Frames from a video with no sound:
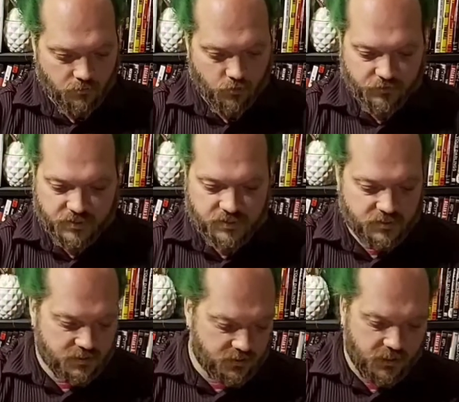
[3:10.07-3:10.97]
Remove this
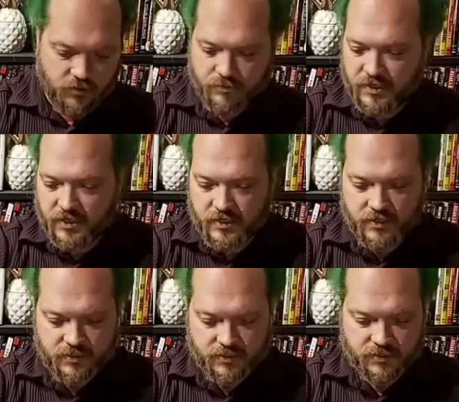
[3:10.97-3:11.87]

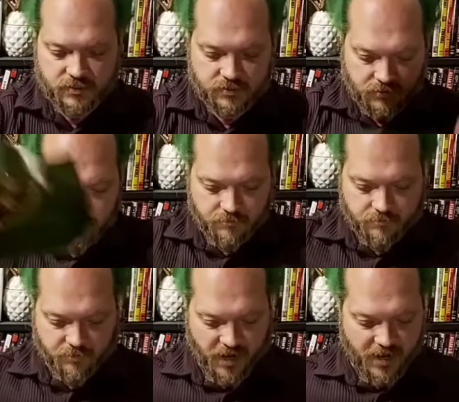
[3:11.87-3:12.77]
centerpiece.
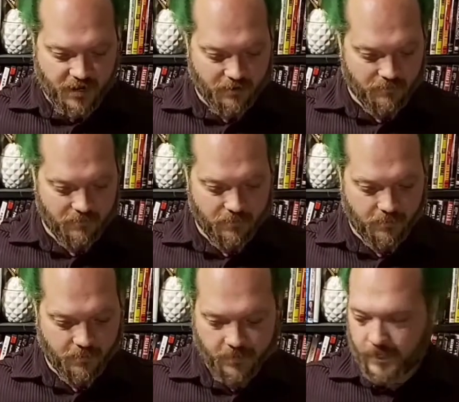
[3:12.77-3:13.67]
Bam!
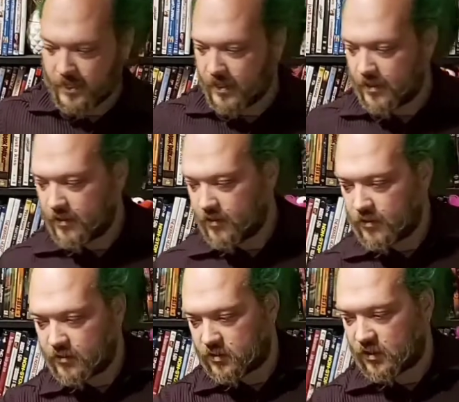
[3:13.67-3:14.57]

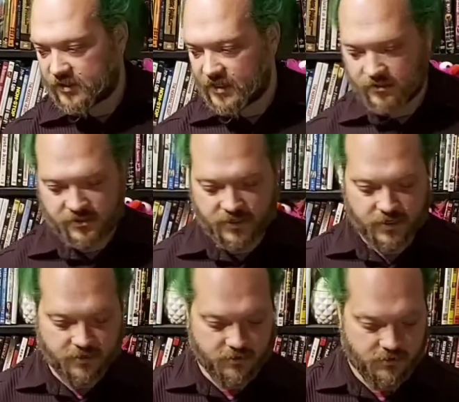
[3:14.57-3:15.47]
Toss that to the
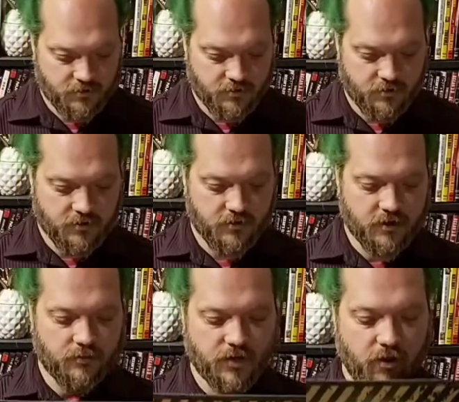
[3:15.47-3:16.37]
side.
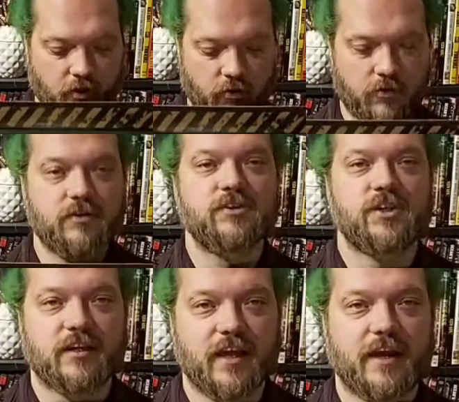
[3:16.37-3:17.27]
There we go.
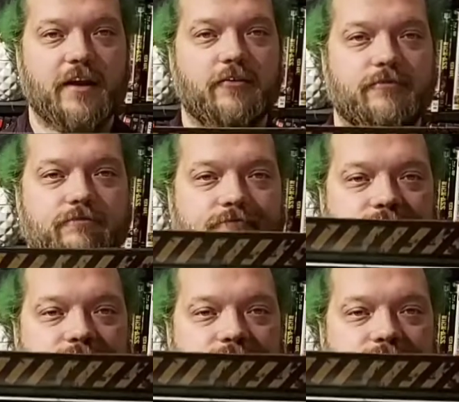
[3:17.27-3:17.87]
Check that out.